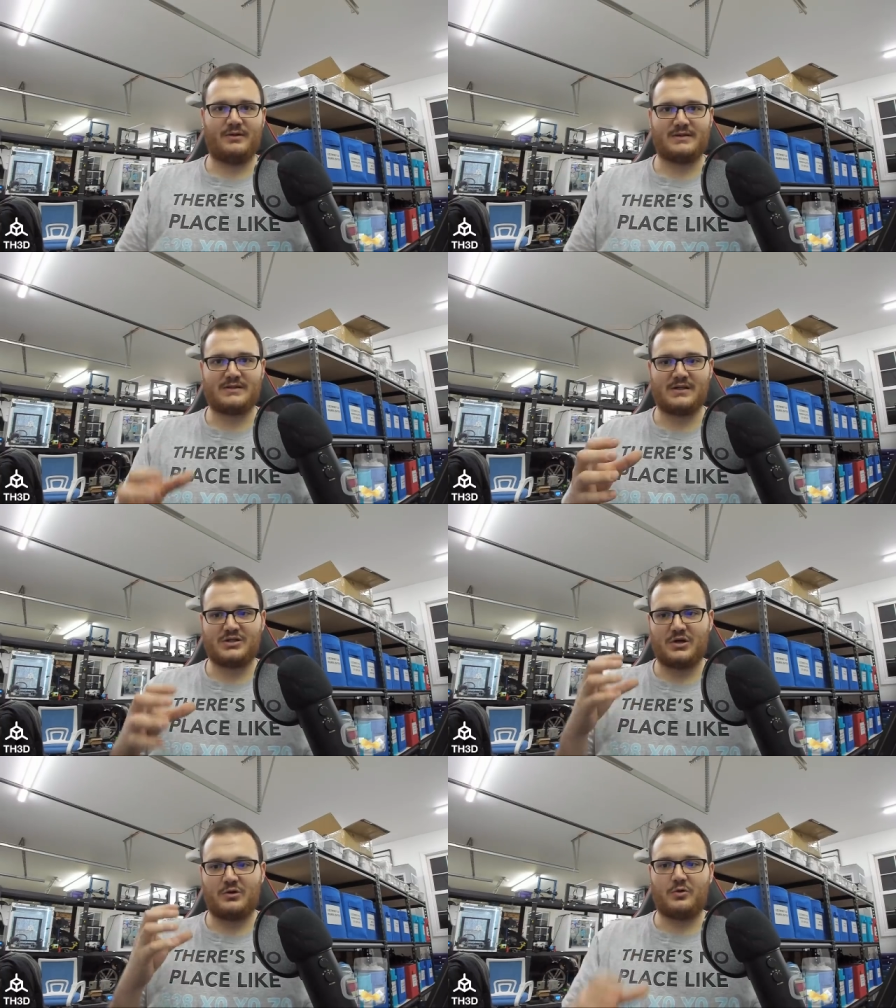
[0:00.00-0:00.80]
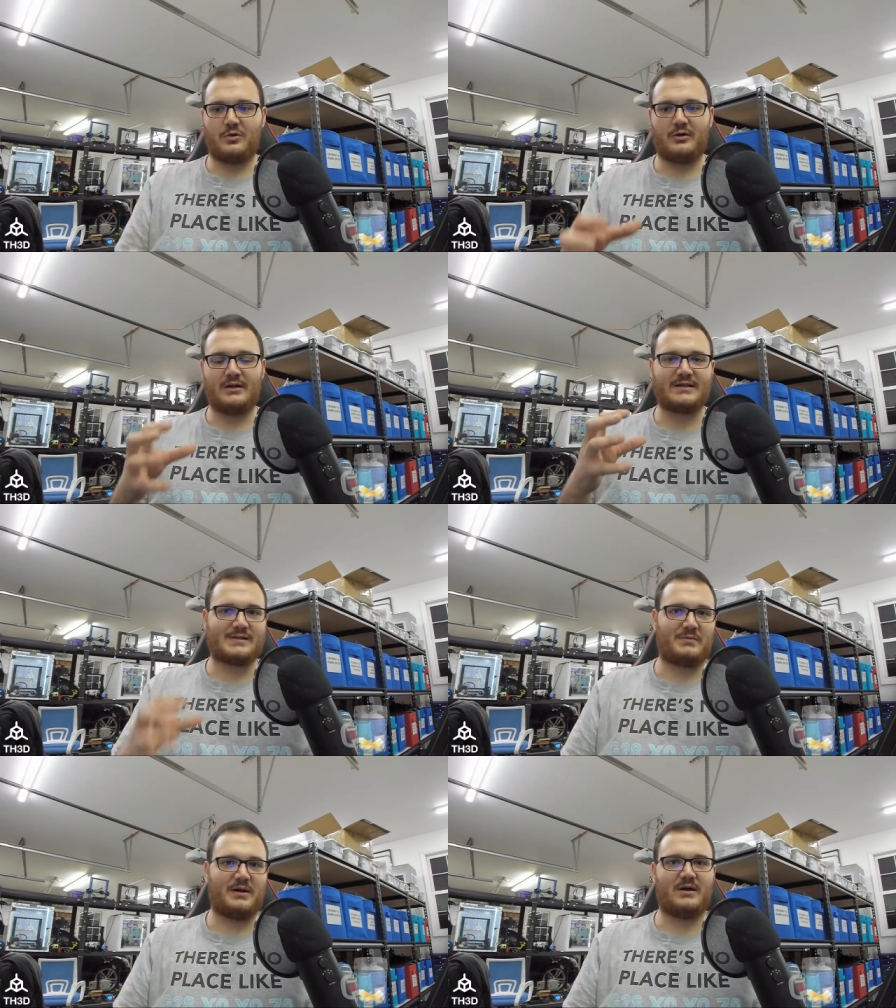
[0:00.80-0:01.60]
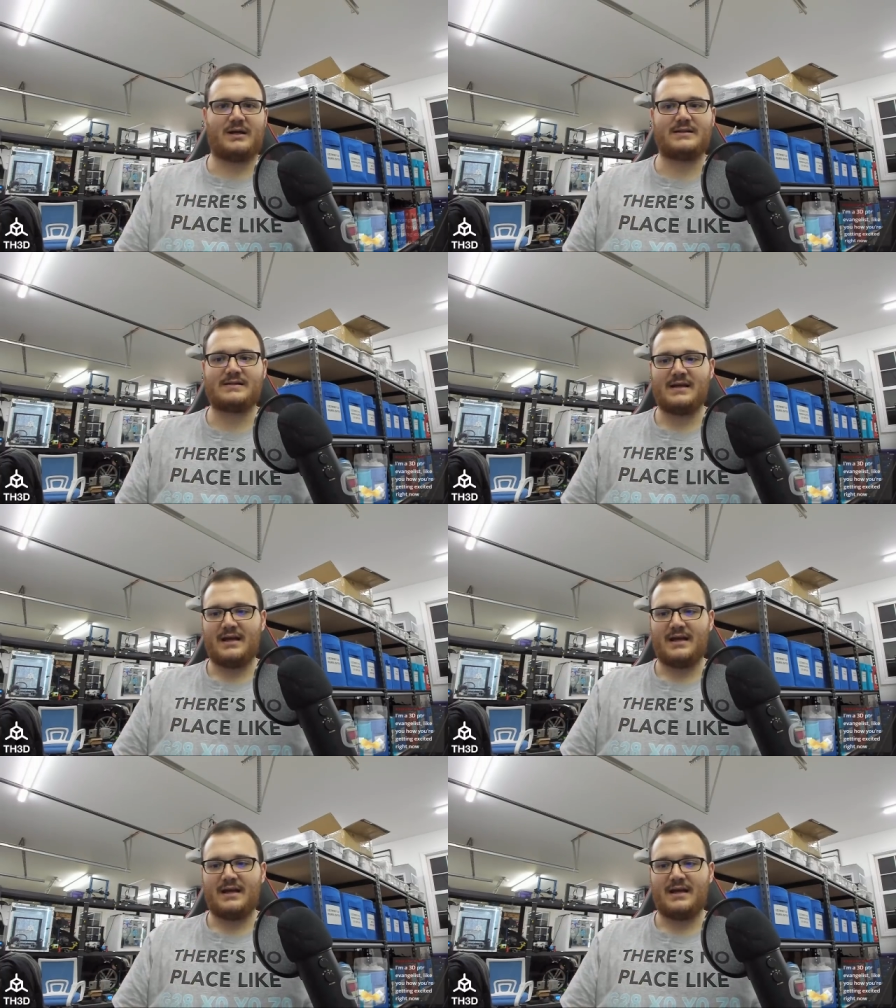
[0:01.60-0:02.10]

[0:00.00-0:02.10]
It's such a cool experience.